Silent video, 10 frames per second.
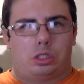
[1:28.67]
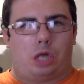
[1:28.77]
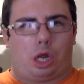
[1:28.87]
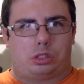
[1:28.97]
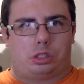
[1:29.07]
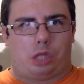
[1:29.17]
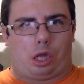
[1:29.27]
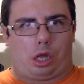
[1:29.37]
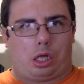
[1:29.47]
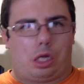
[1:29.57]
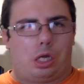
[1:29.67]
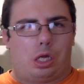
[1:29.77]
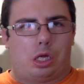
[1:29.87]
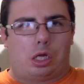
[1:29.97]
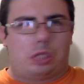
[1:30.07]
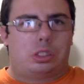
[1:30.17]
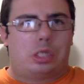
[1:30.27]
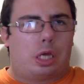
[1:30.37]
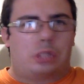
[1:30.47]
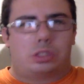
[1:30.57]
alive today, he would
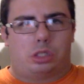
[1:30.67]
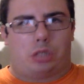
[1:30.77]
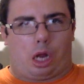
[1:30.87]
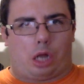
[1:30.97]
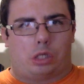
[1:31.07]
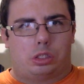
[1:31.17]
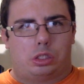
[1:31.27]
never allow